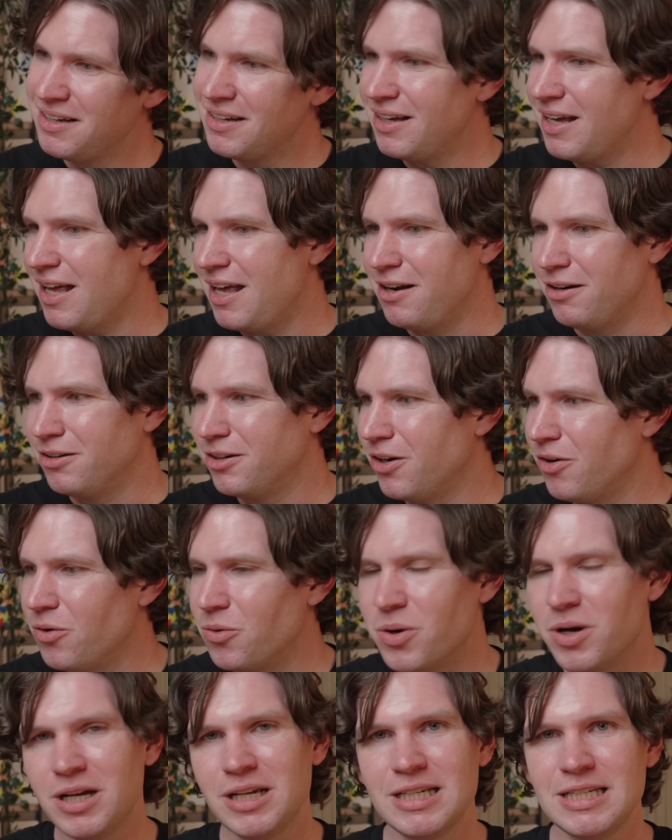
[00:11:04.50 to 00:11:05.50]
I don't
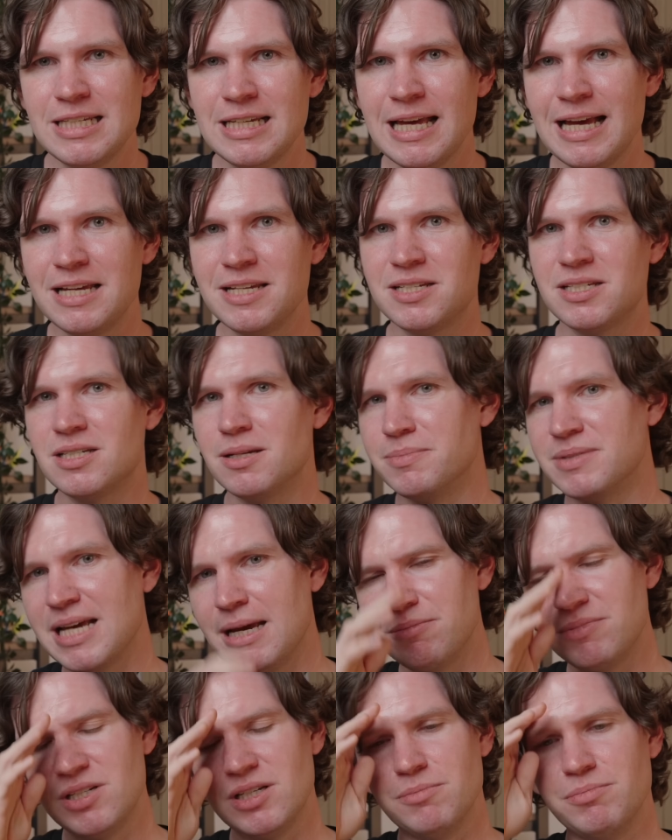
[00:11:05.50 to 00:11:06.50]
know. You guys,
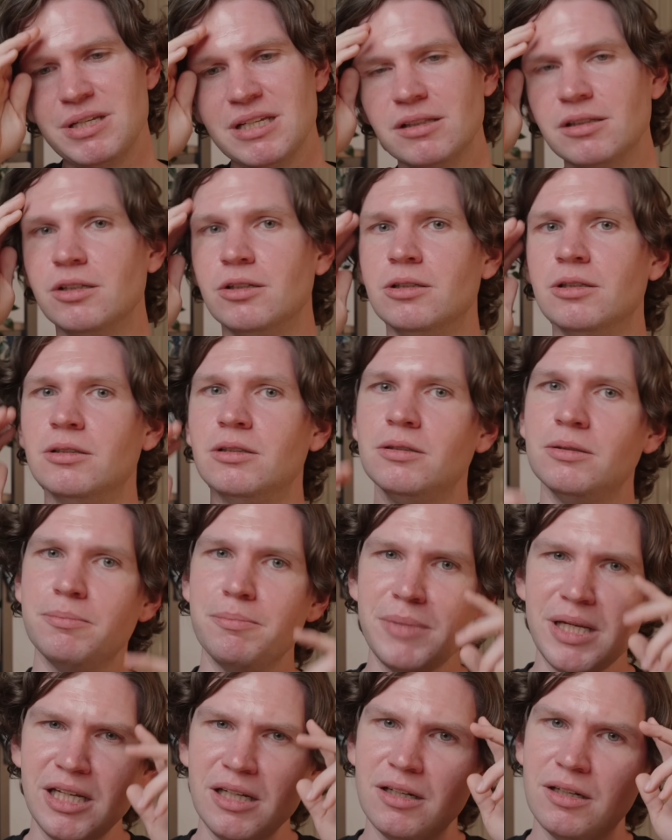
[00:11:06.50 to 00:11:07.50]
sometimes you could be a little
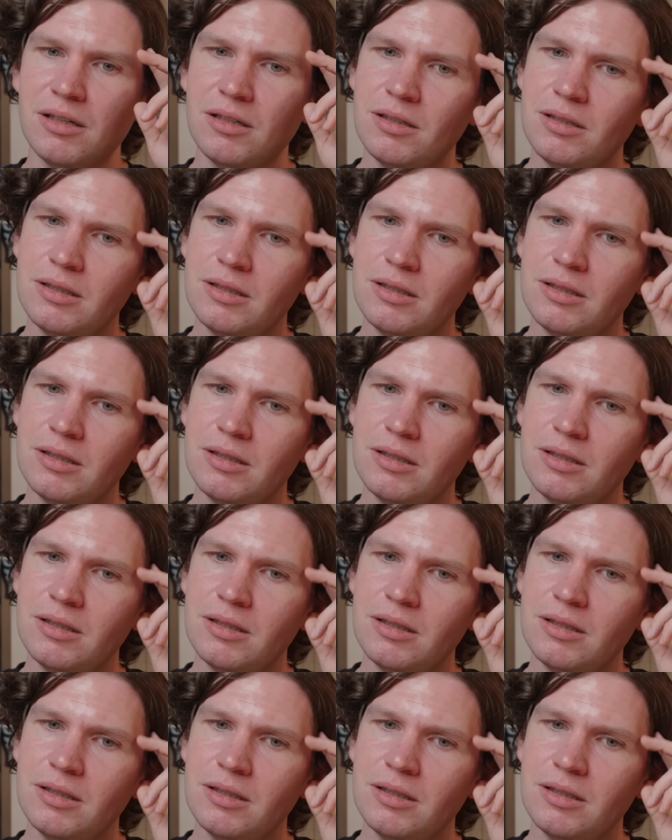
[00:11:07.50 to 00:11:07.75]
mean